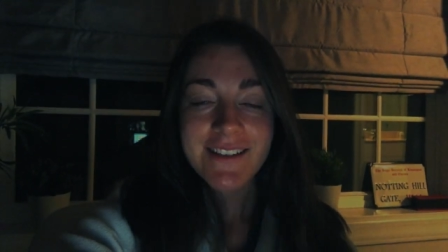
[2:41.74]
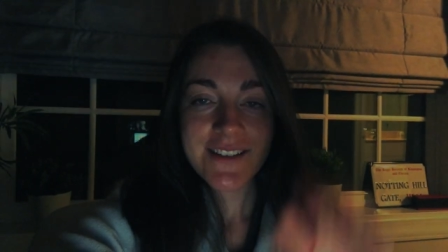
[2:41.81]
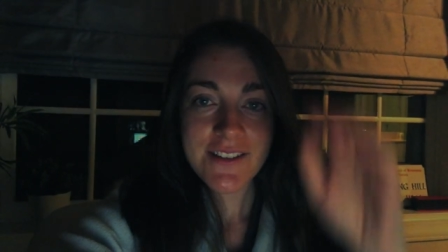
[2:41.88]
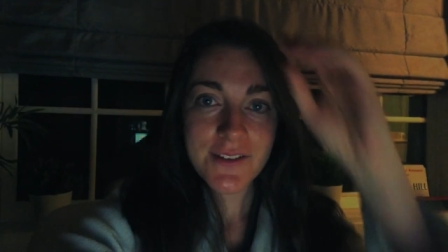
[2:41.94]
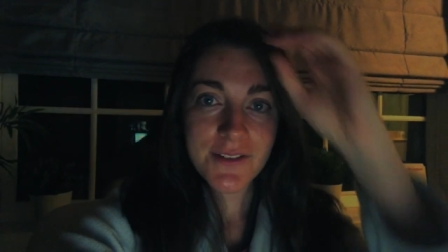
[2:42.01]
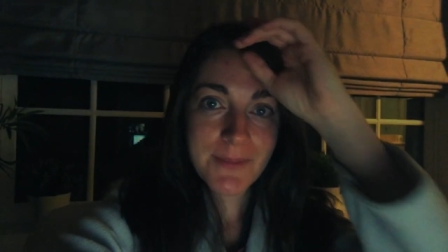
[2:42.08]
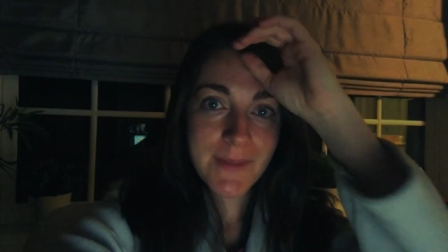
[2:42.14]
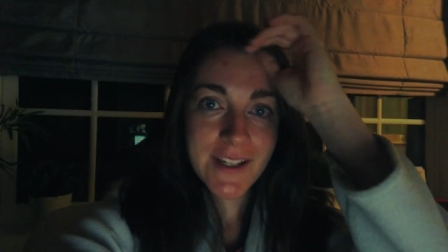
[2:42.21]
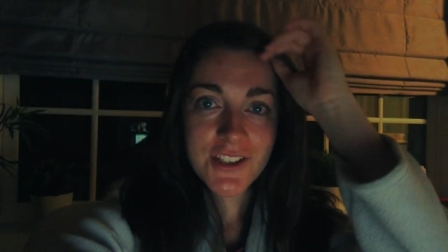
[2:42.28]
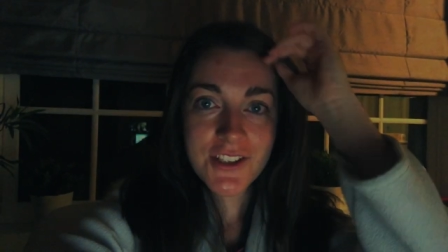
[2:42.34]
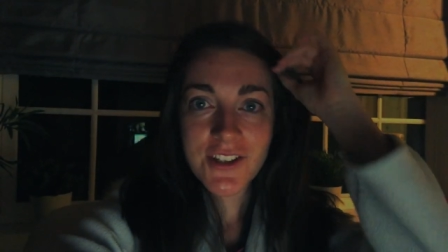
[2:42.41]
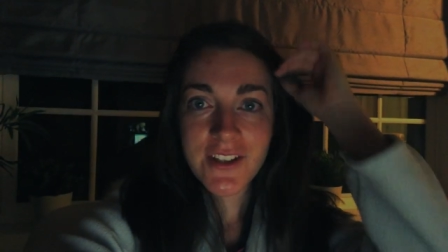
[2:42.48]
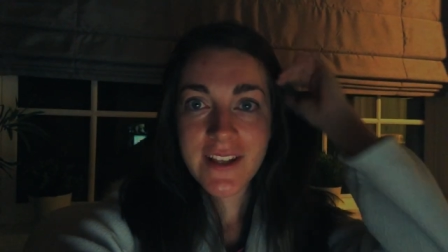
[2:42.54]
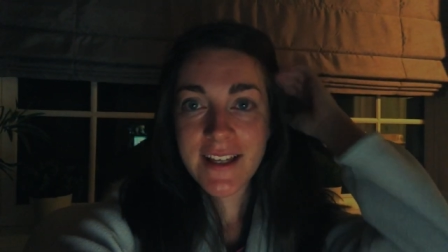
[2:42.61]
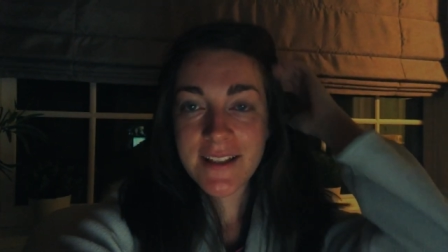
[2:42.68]
to make
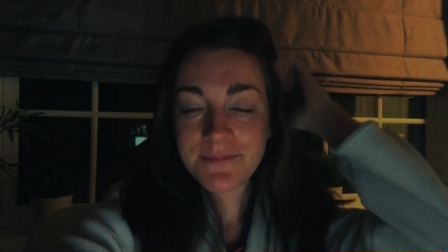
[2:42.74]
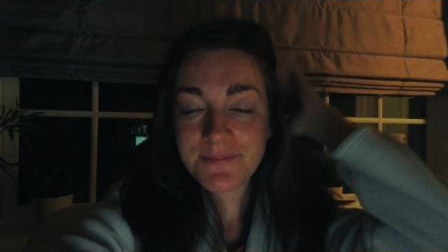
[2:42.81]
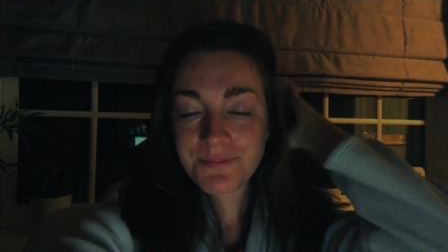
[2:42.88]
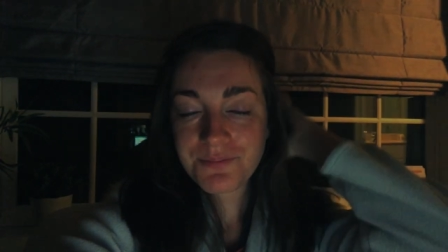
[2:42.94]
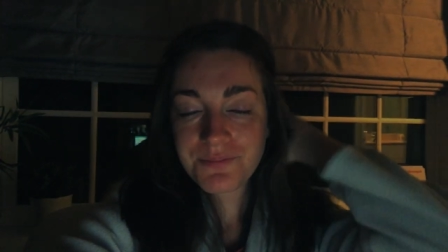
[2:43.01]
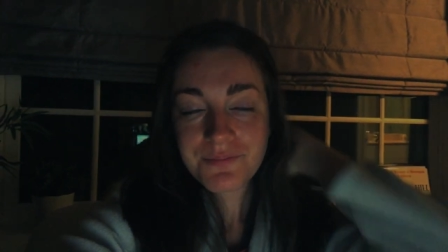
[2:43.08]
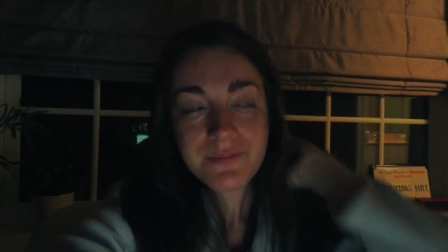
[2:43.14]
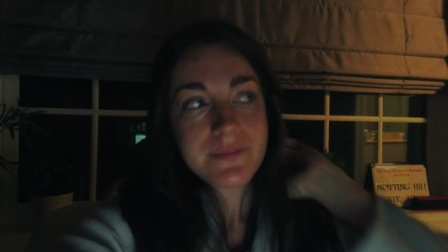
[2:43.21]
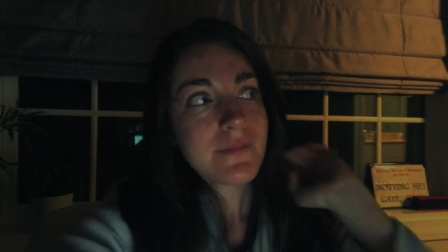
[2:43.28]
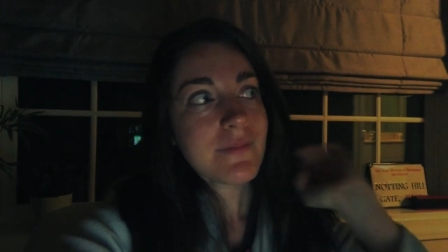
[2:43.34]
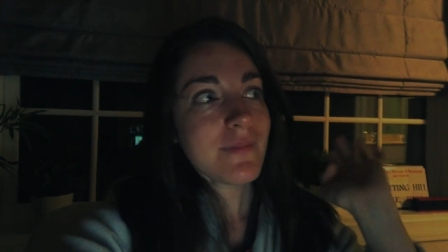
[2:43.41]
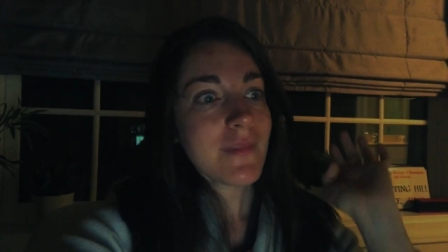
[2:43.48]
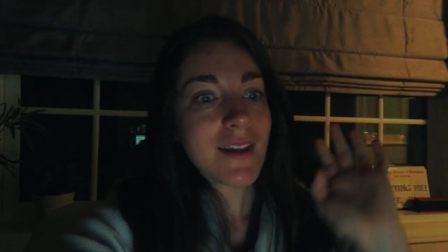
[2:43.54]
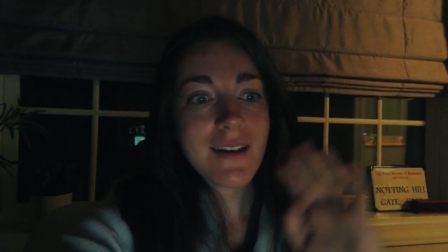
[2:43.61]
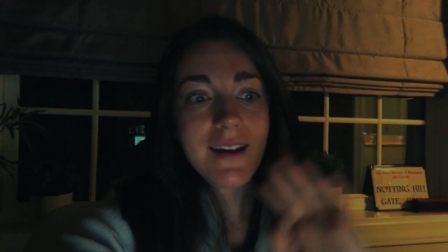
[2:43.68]
sure that
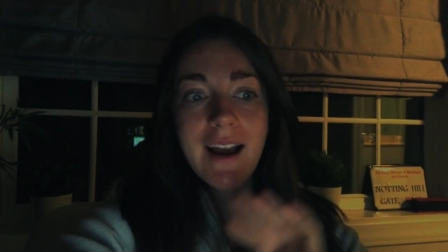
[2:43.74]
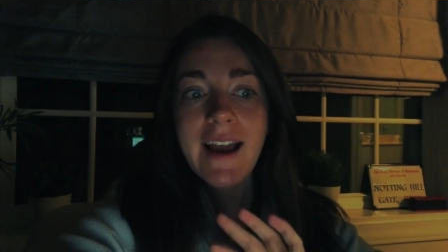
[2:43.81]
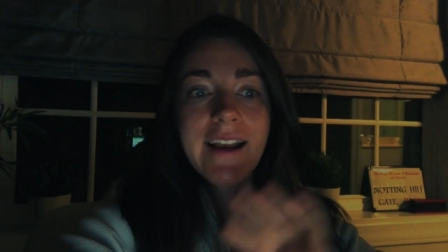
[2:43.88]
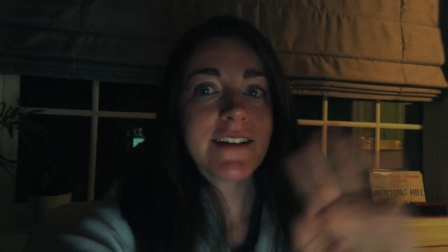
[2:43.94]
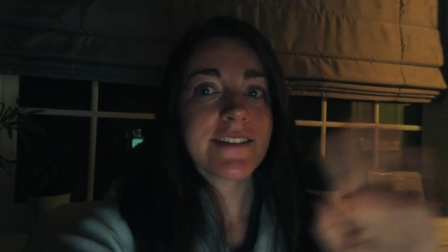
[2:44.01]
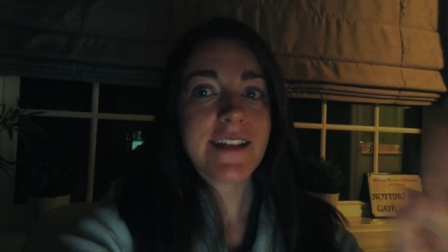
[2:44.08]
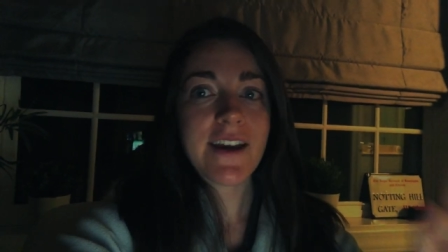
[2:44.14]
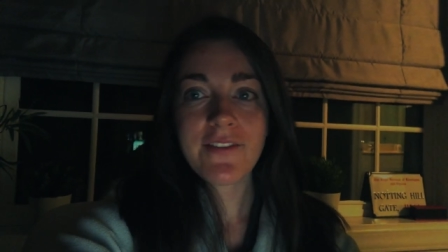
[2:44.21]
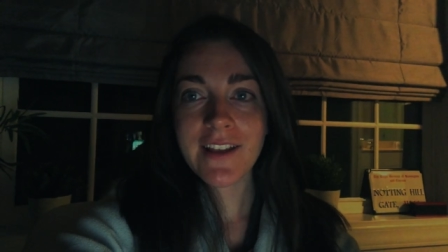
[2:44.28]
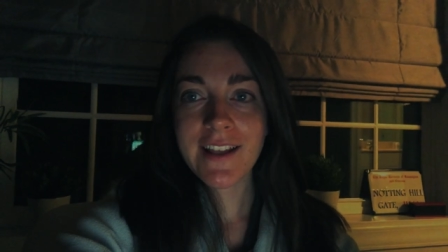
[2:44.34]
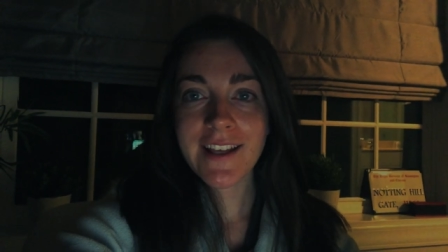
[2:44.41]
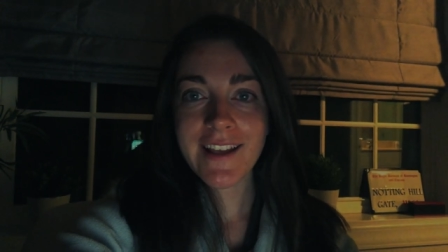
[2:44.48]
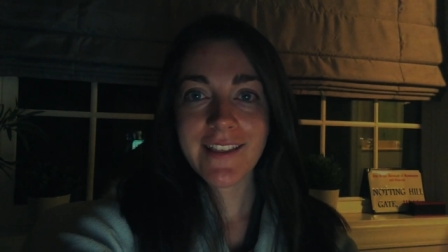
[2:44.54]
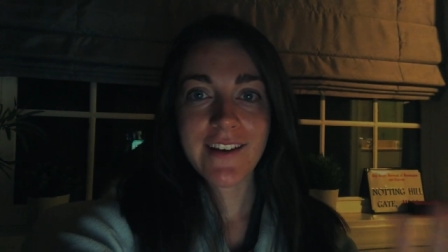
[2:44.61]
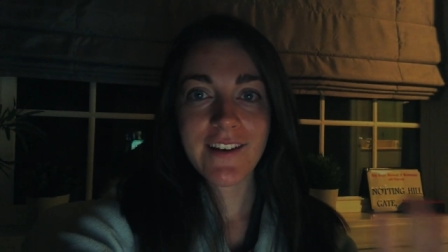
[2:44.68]
I could
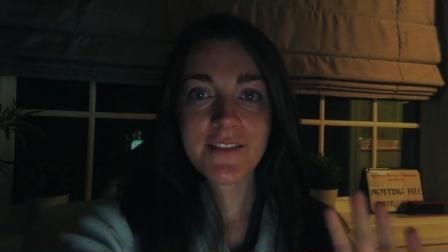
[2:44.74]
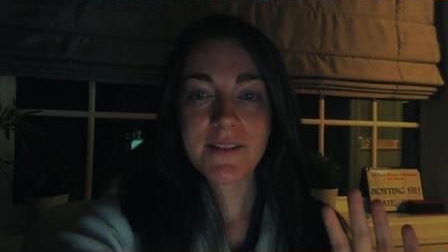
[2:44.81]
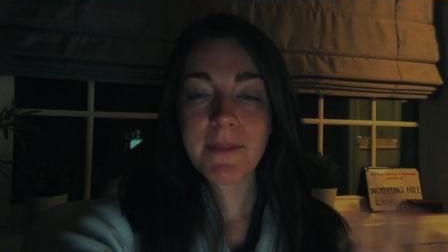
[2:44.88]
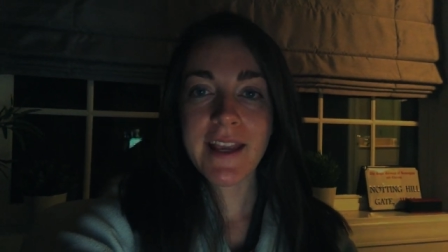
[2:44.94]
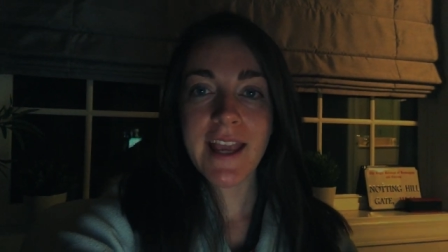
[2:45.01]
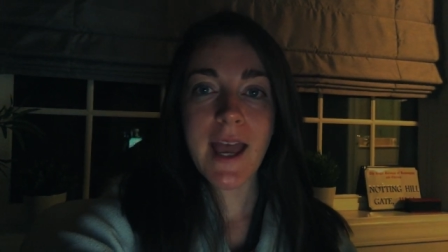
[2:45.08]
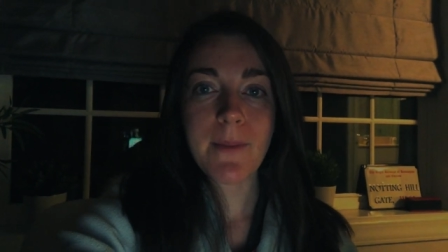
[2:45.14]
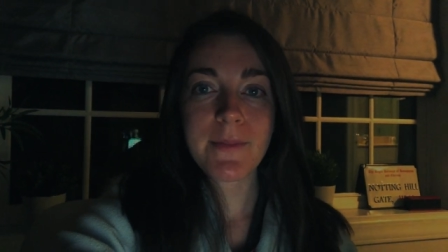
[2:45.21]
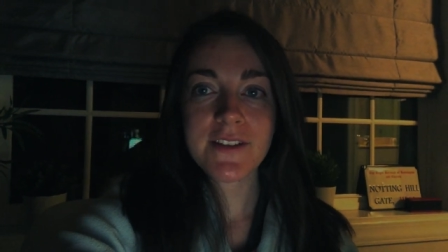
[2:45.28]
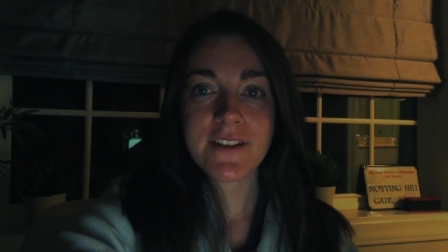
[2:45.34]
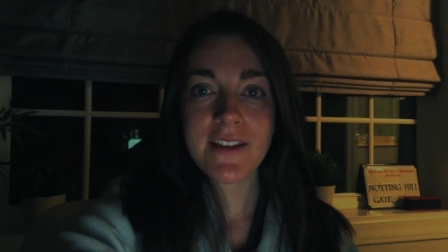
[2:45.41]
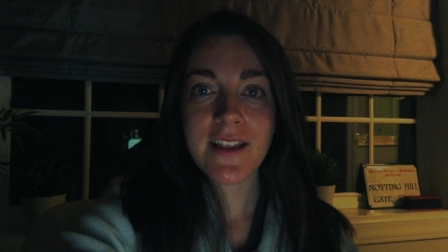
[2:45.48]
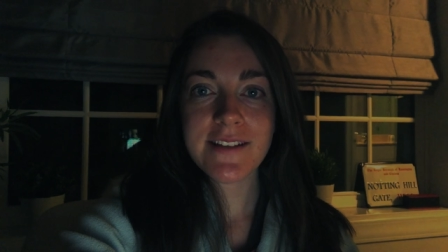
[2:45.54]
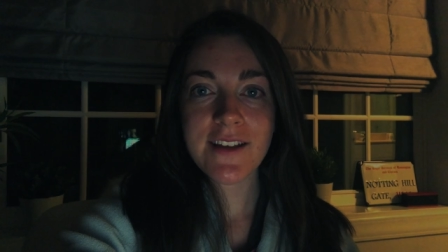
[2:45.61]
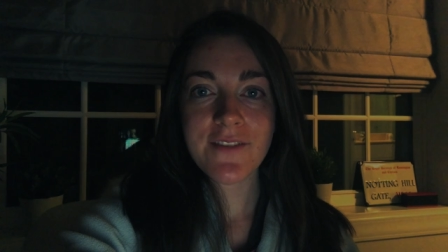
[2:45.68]
definitely get there if something happened
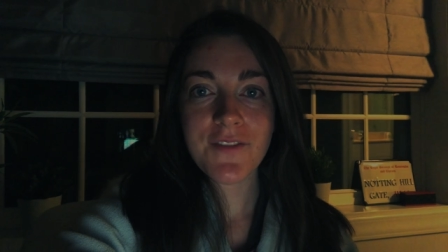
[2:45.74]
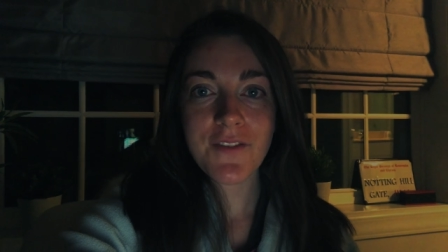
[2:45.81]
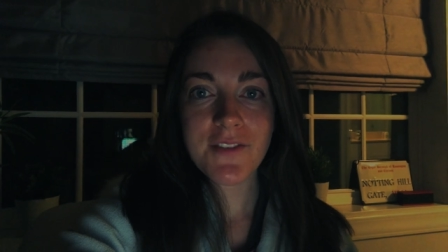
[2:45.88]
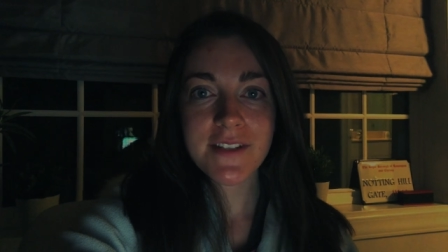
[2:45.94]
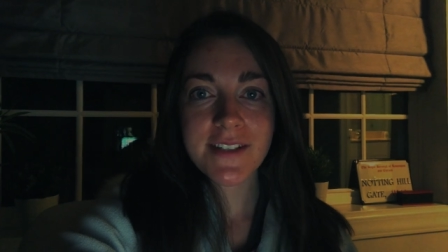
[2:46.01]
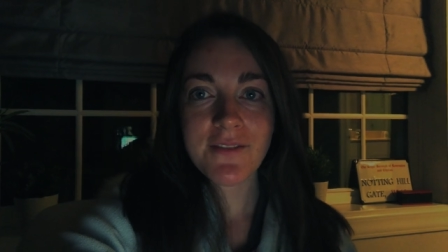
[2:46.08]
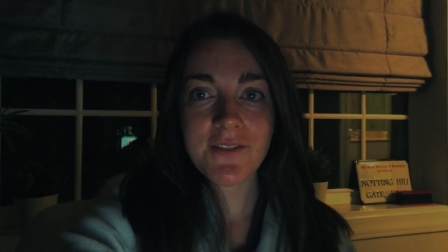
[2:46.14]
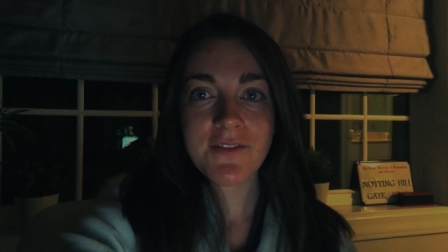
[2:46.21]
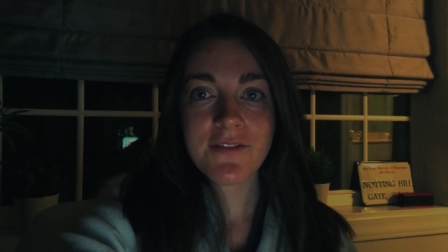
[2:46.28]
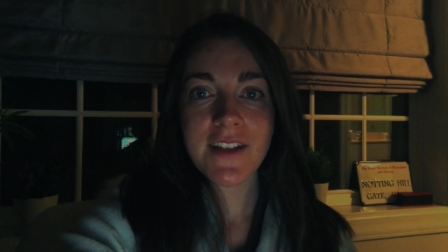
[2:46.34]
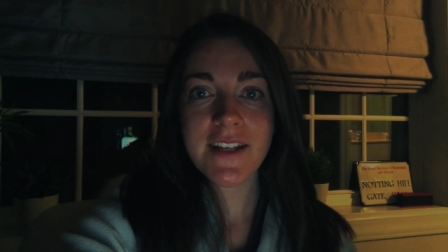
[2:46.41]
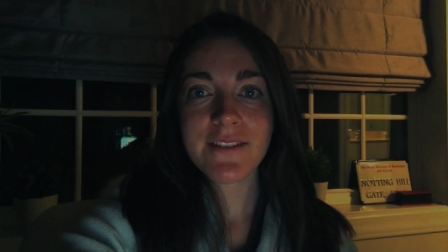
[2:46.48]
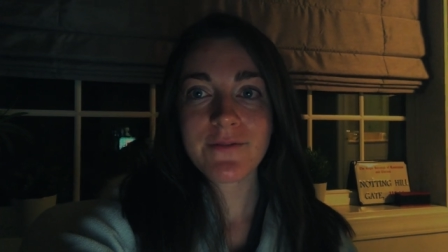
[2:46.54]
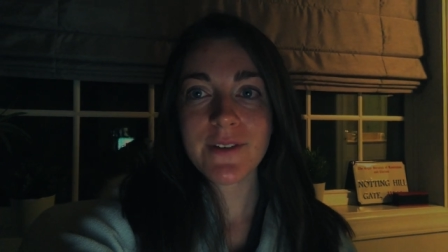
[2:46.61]
to that 1057 flight,